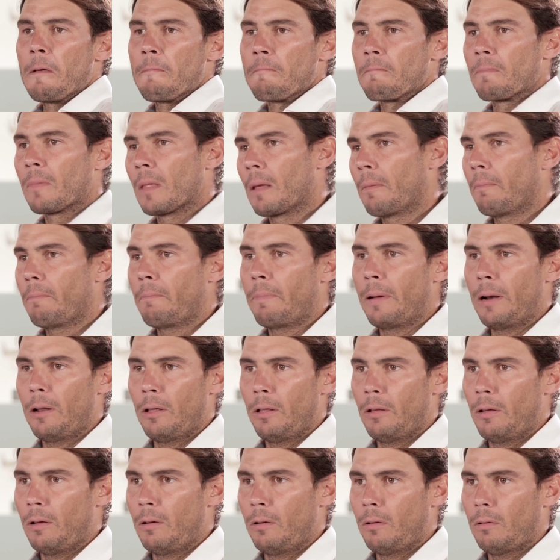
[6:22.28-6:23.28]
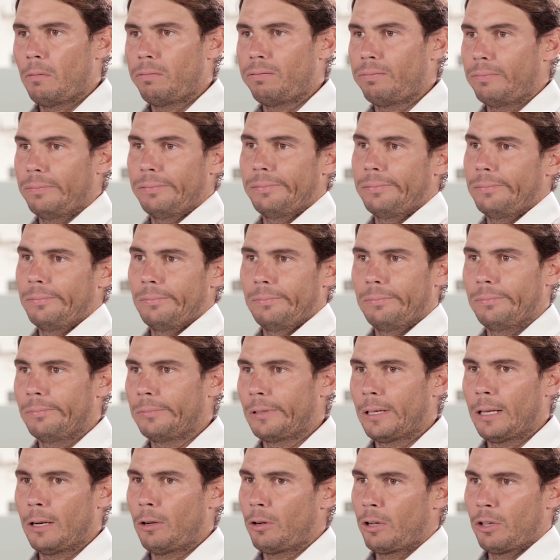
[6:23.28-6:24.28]
and those have been hard
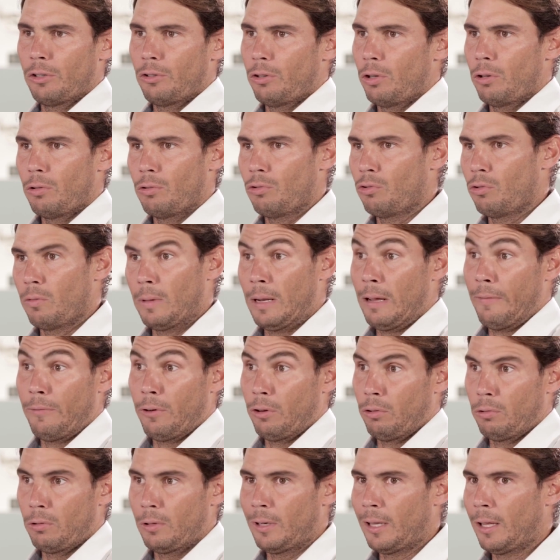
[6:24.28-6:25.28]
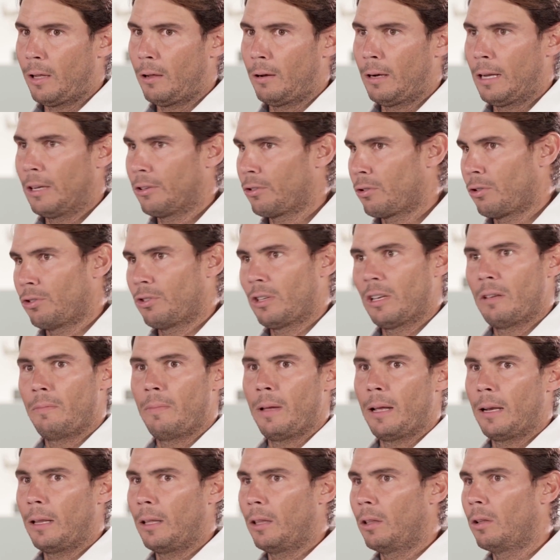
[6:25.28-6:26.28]
times, but I think I've
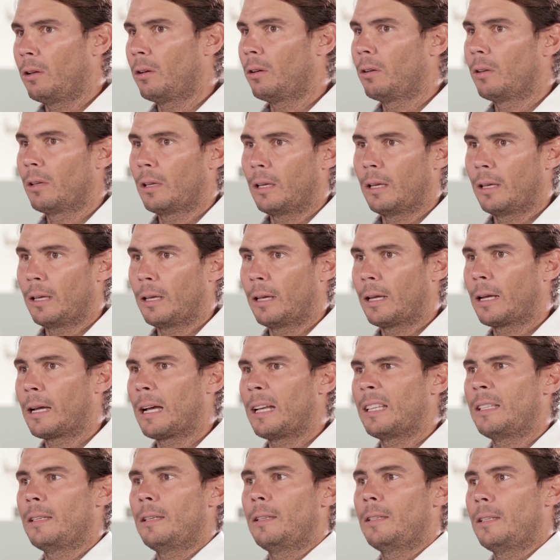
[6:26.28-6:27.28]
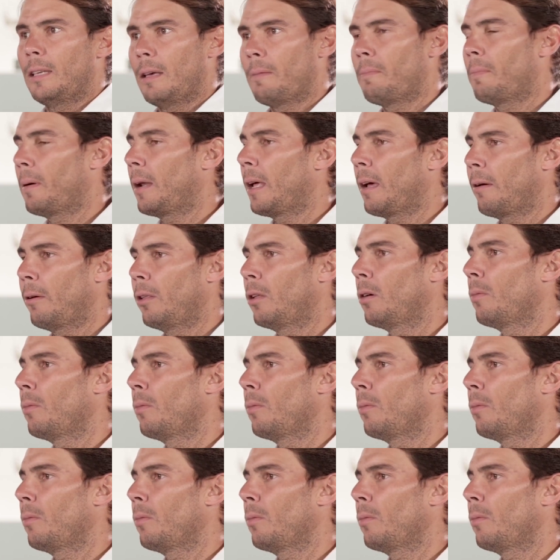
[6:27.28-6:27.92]
been incredibly lucky.